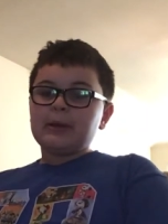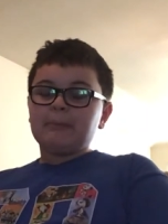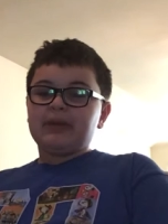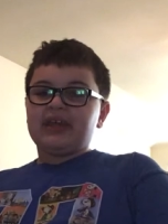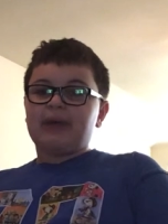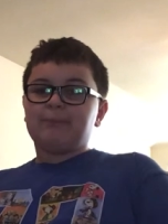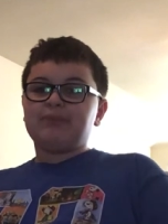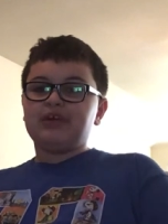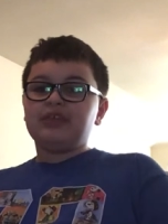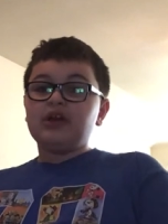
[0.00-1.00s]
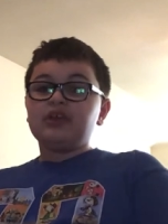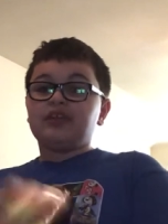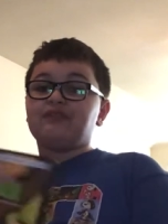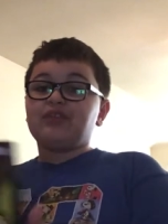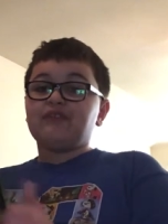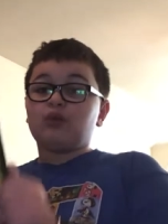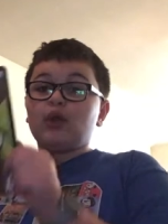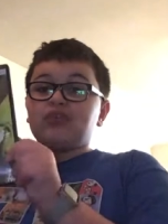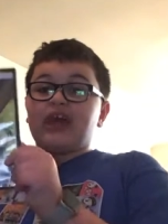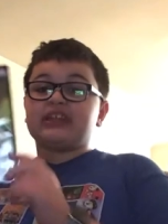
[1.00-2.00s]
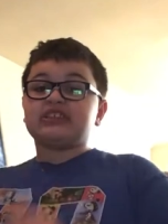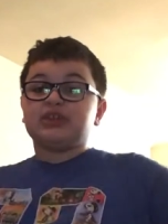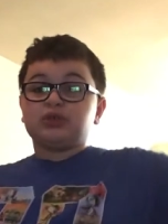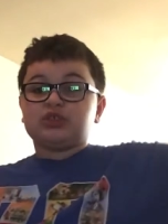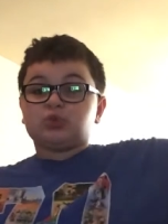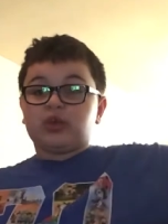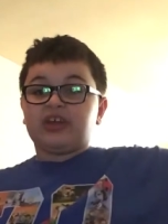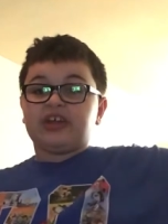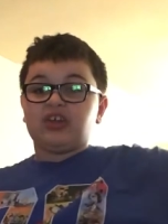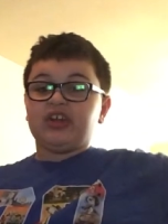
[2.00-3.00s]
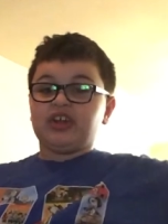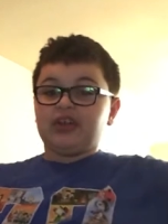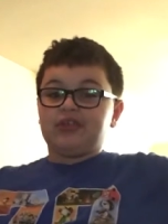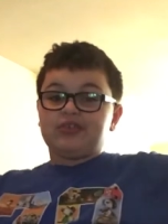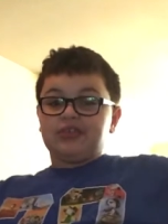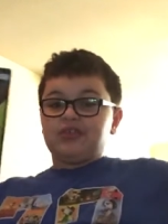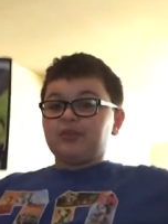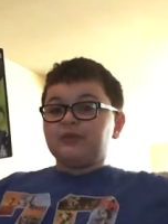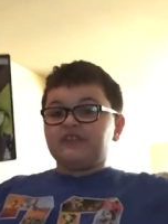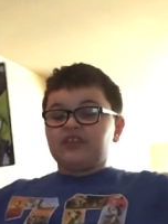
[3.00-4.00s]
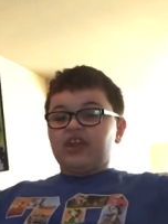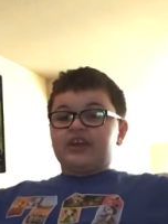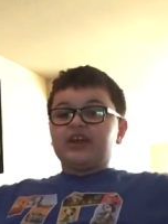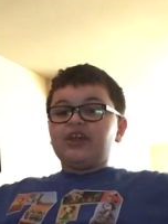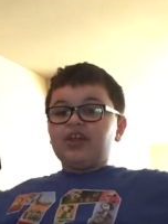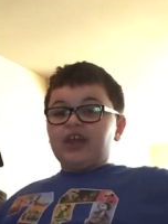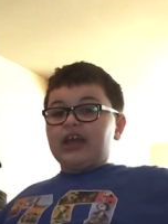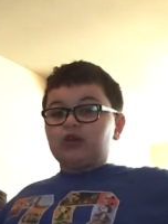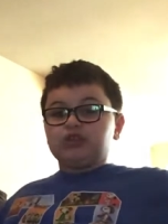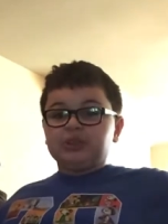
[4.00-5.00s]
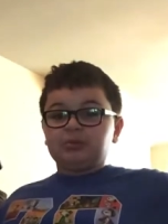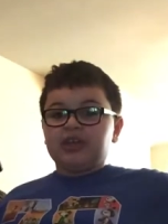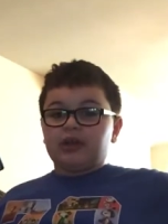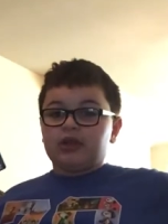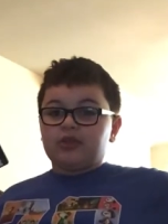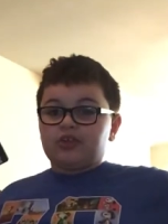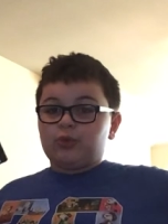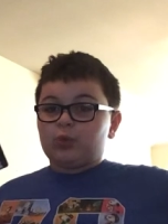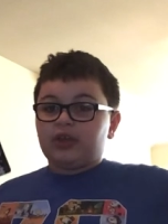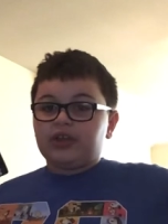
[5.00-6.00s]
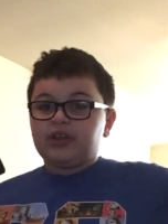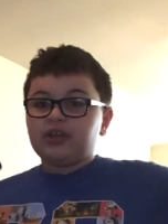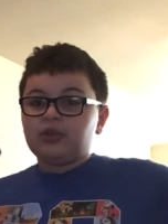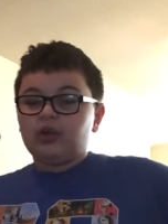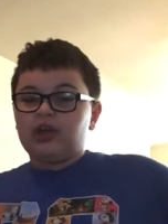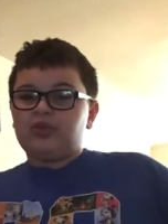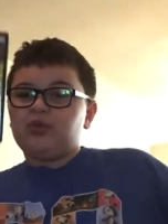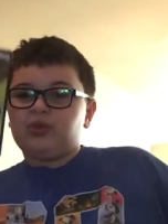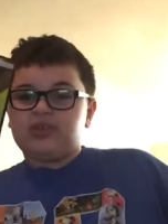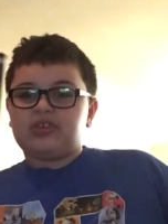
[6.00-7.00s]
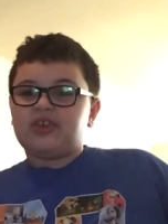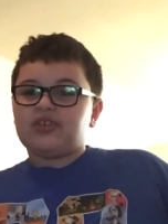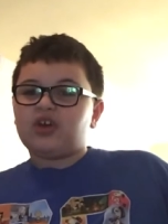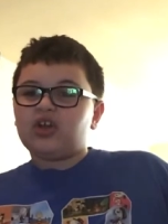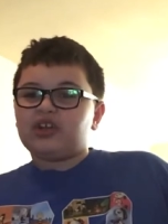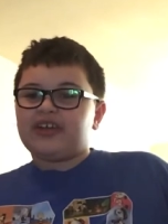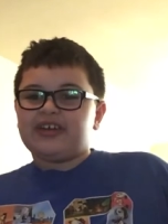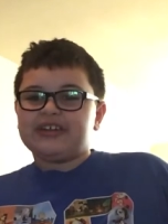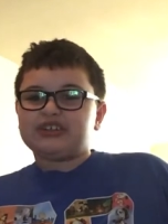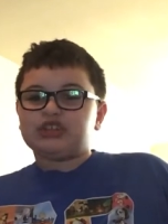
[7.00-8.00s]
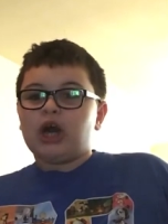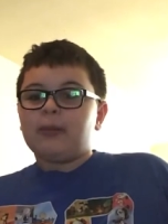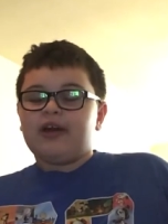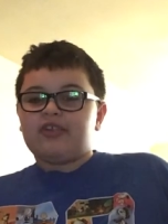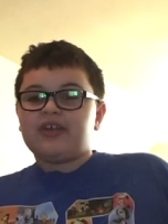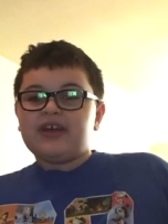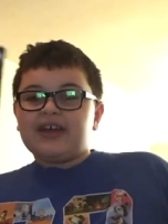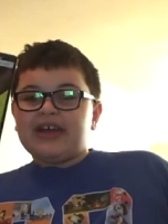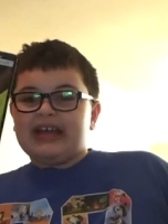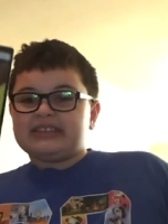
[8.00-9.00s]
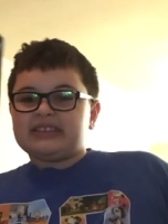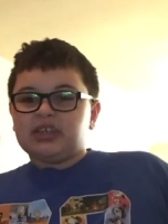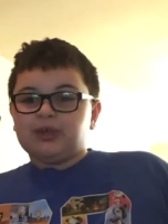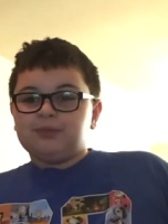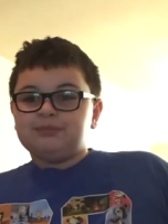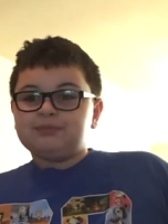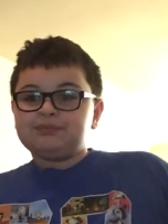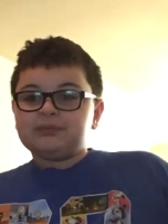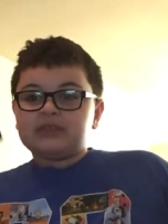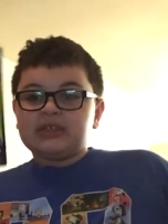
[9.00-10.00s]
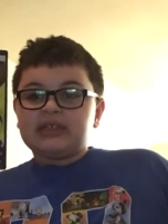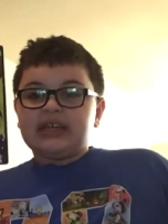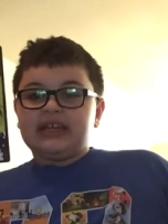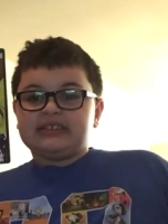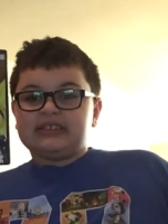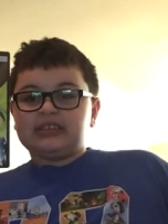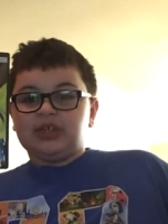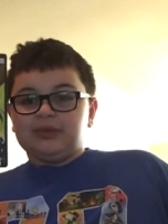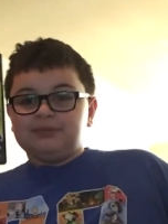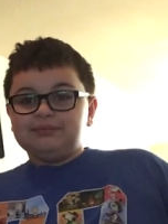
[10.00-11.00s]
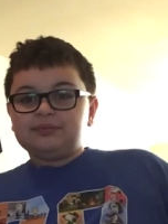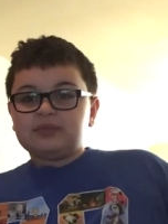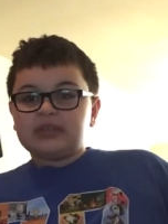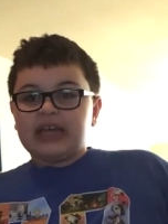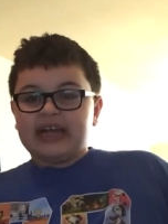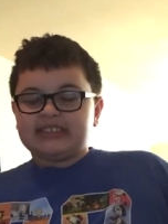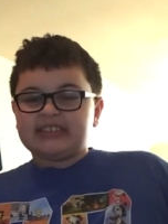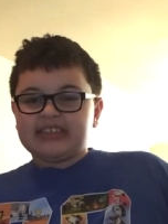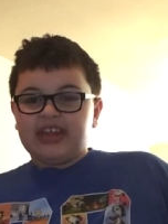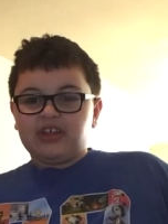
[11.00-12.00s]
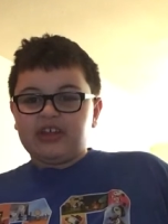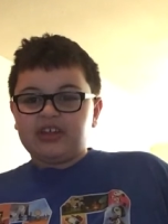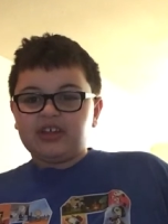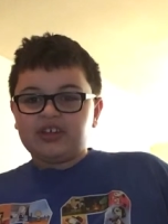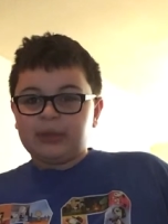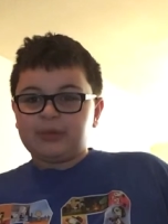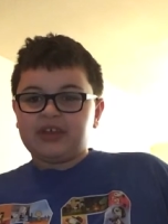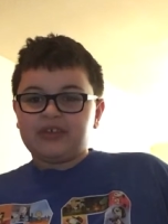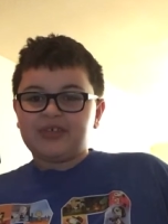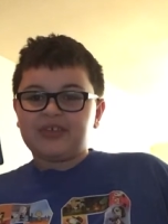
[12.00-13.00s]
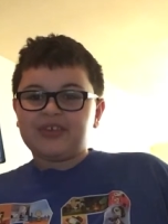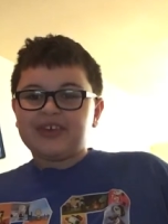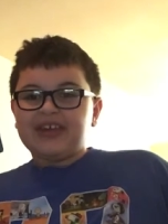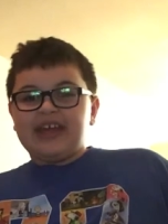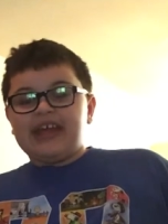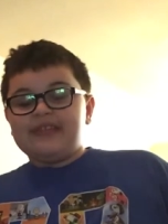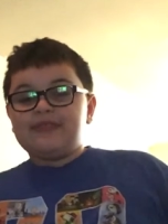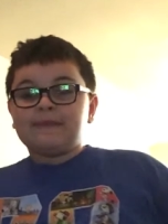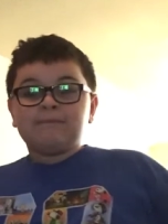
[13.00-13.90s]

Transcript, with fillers: But yeah, the, the, the voice acting was really hilarious in this movie. Like like how Jim Carrey does a really does a hilarious job as as um as um as Stanley Ipkiss and